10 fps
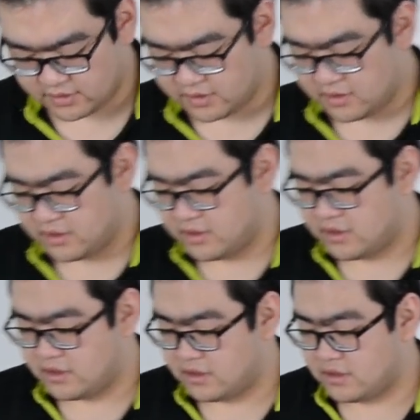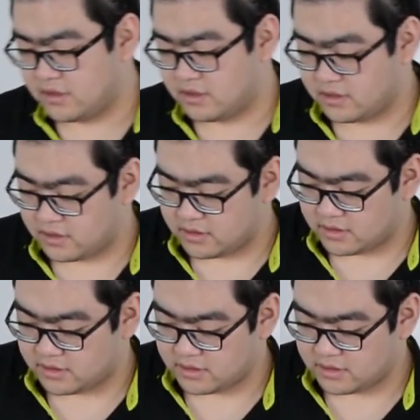[no speech]